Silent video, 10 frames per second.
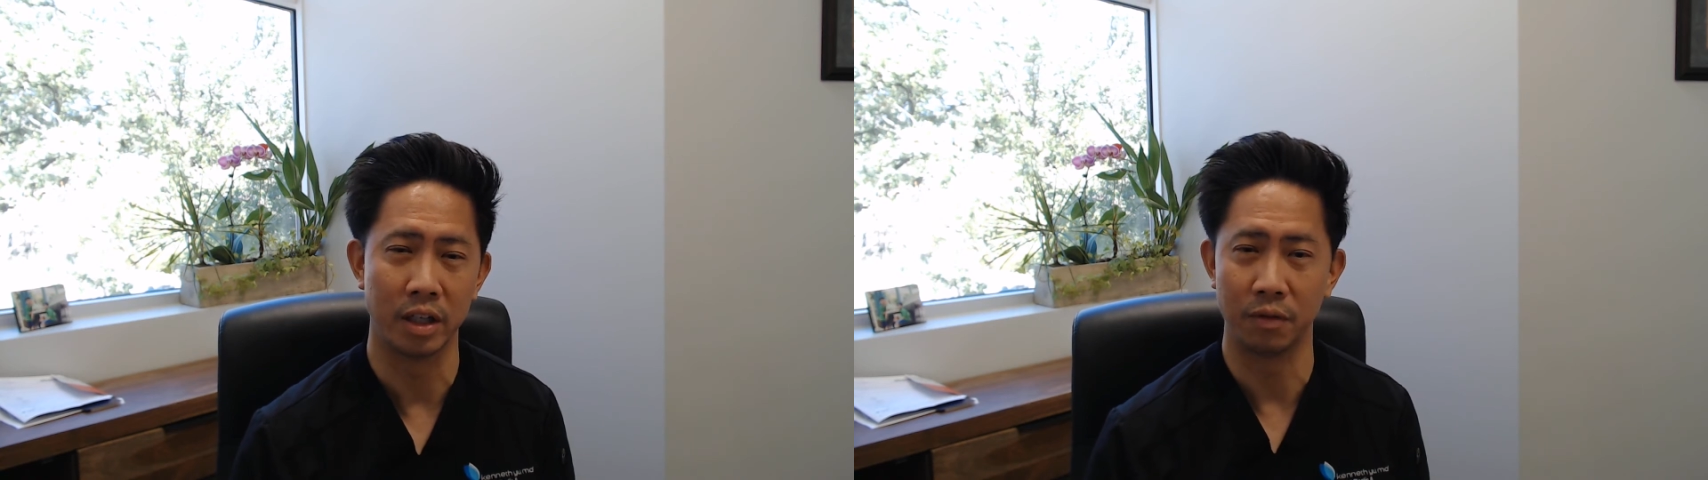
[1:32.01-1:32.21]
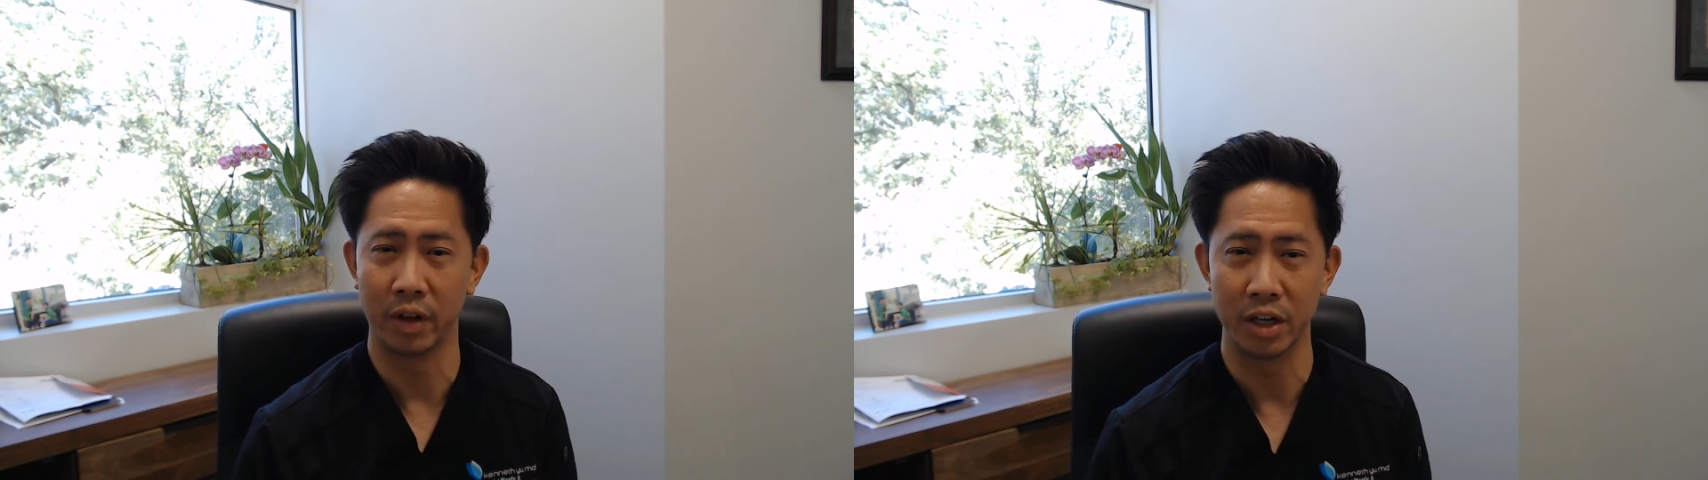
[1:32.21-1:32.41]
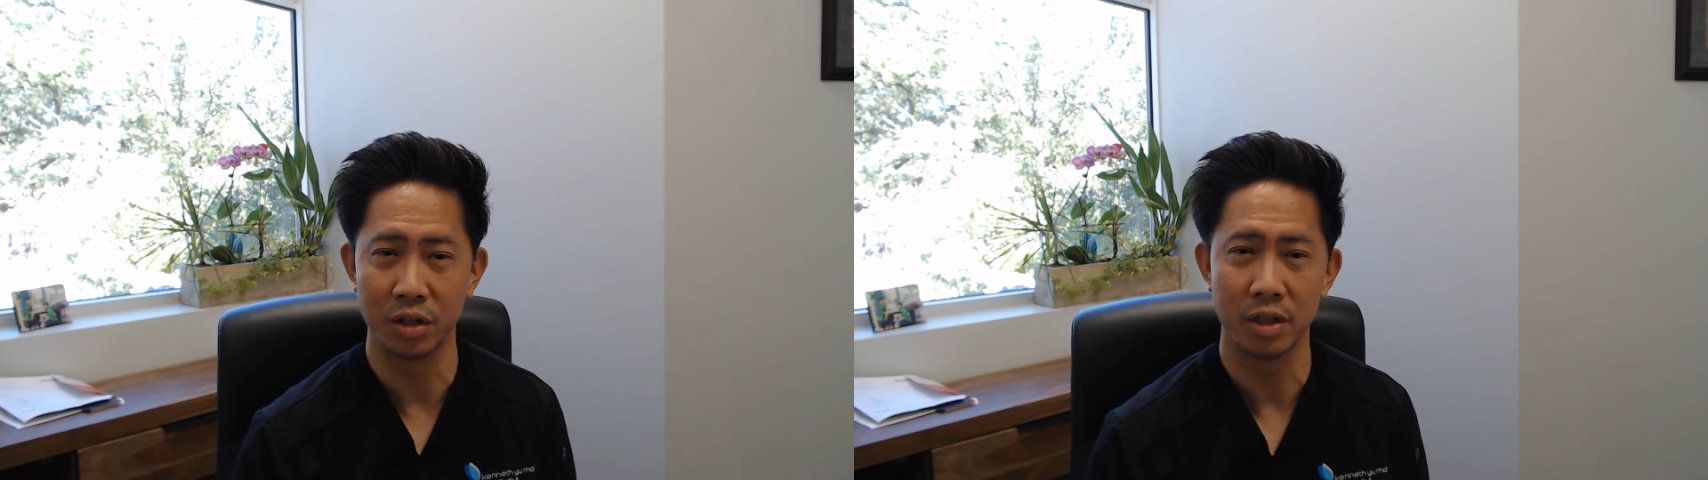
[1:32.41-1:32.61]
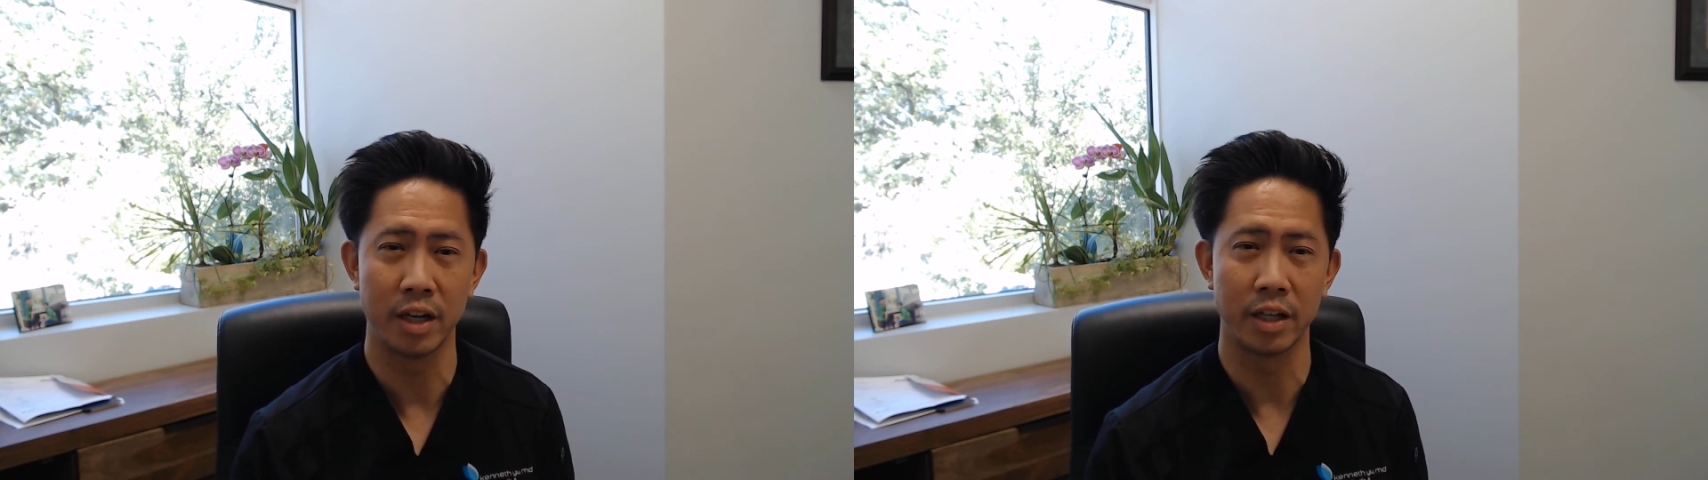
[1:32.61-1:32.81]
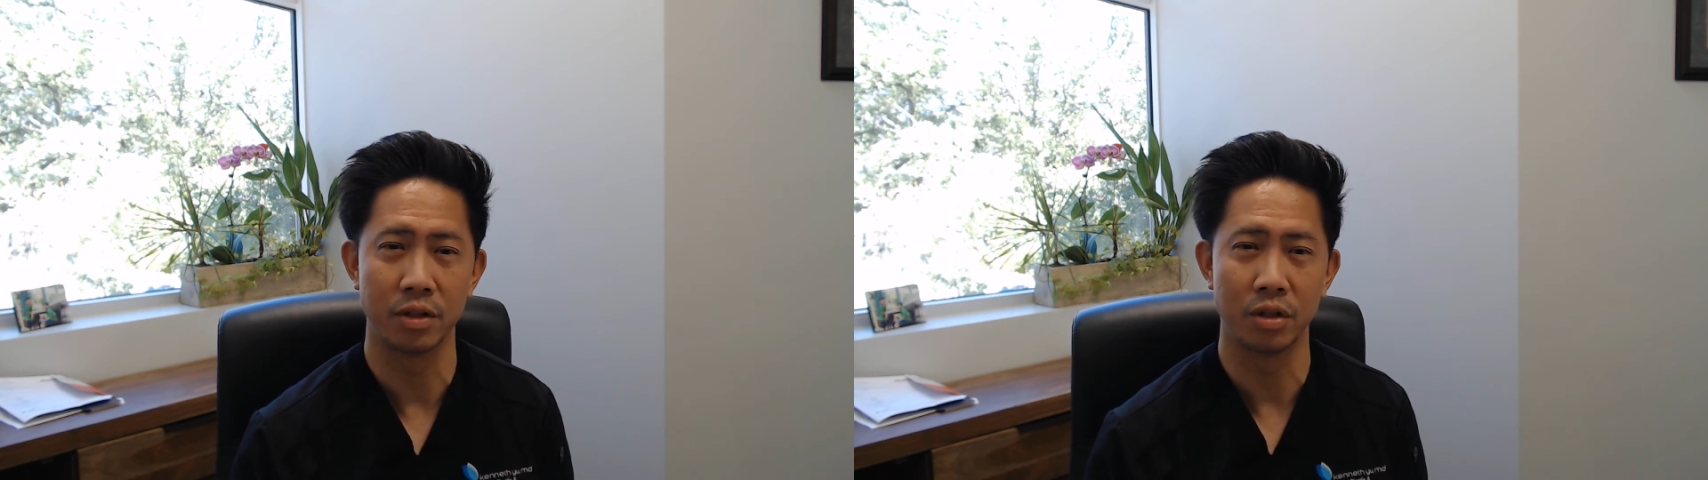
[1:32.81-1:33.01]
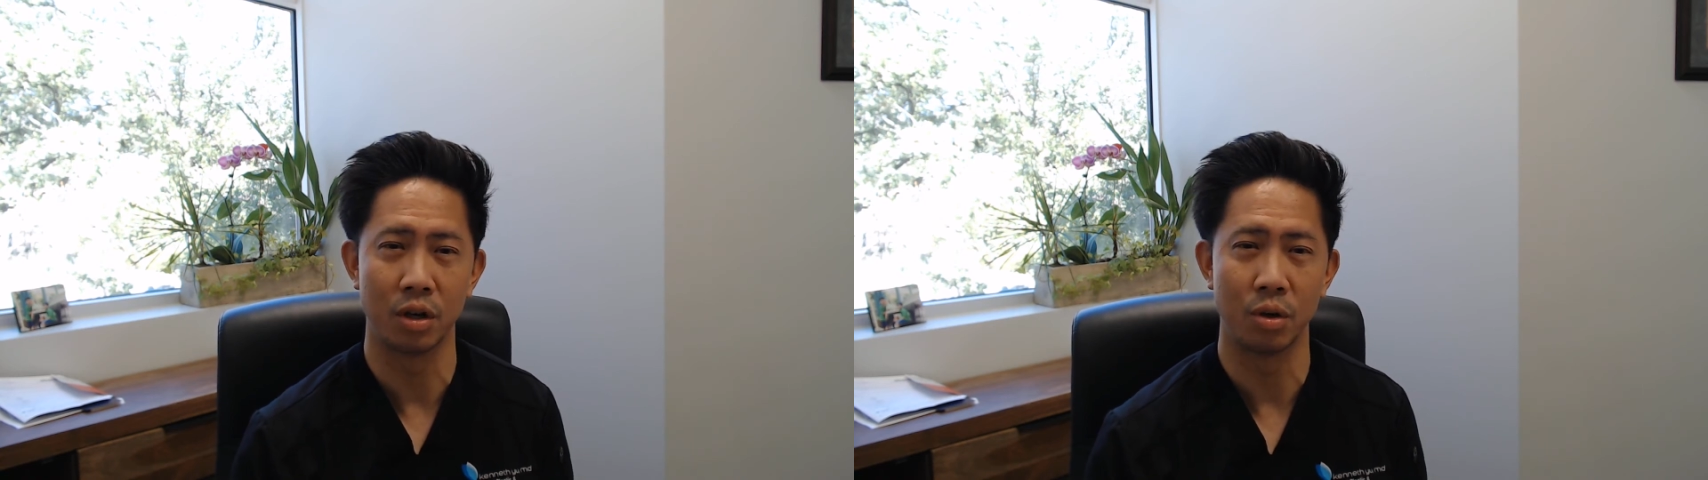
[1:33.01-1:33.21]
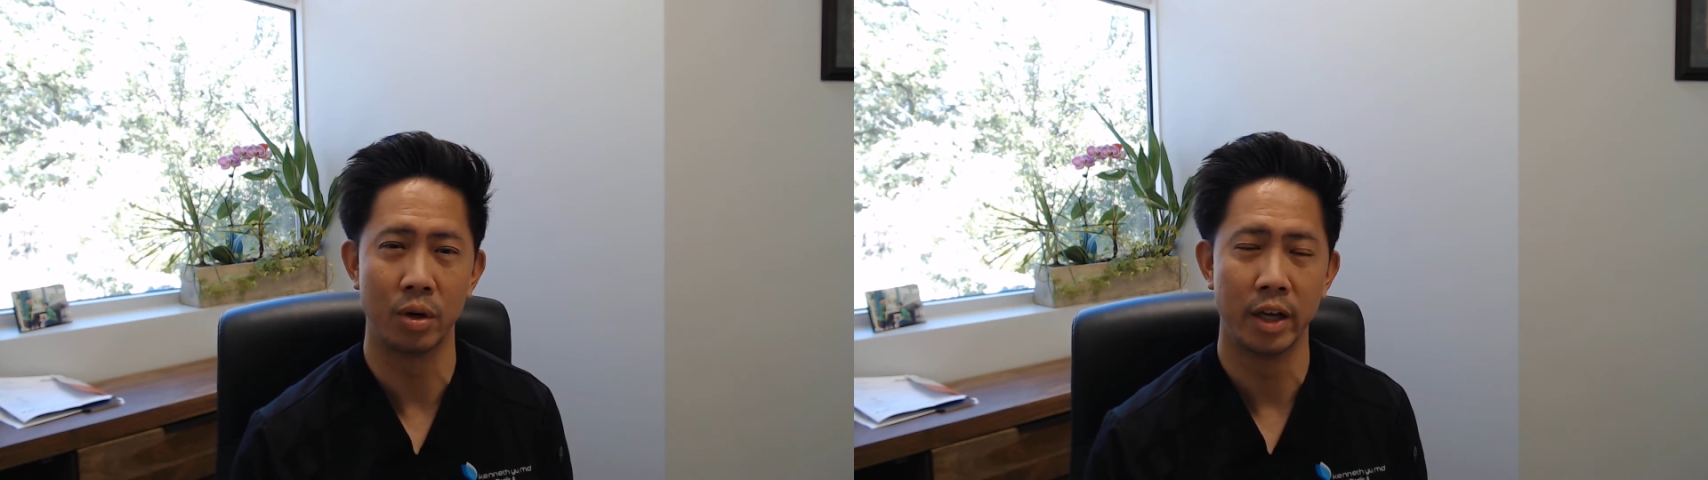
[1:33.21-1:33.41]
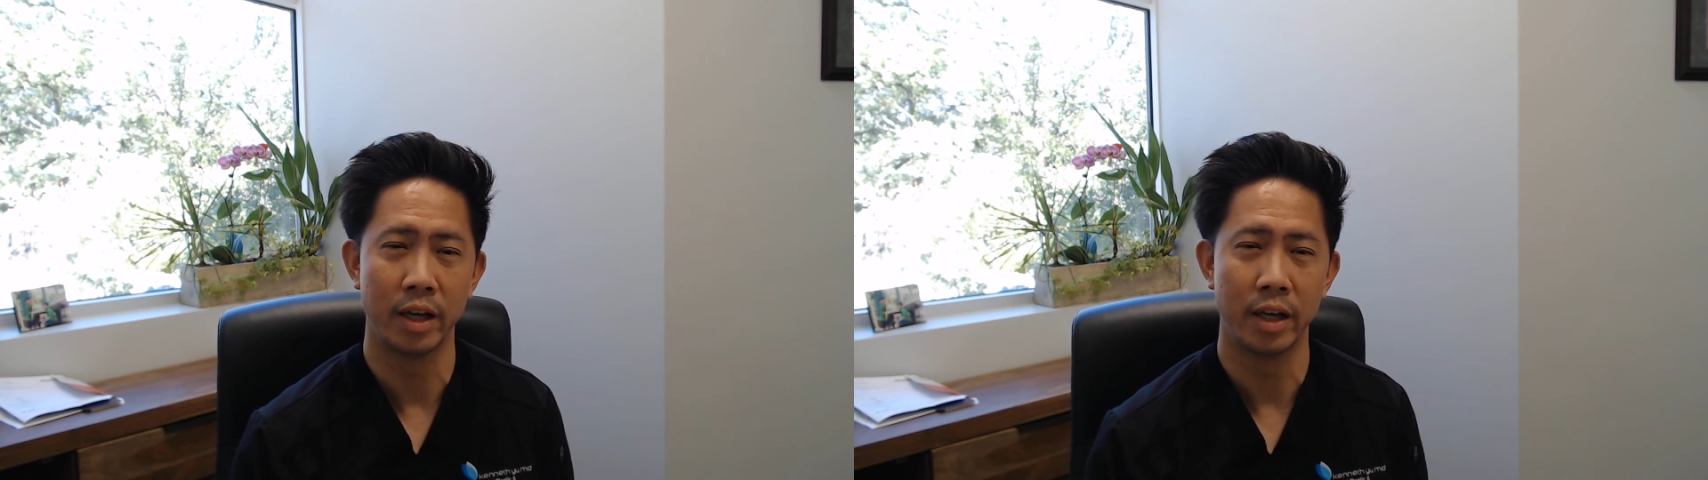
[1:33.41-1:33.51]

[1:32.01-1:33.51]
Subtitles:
deflation, and so